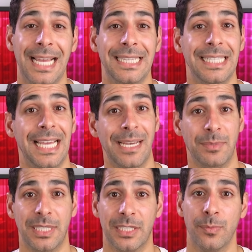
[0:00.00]
and the
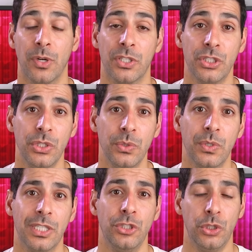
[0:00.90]
M6 Mark II
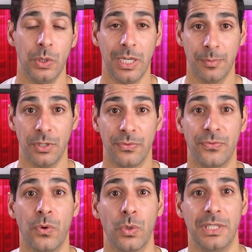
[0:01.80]
can shoot it up to
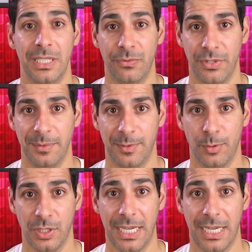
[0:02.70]
14 frames per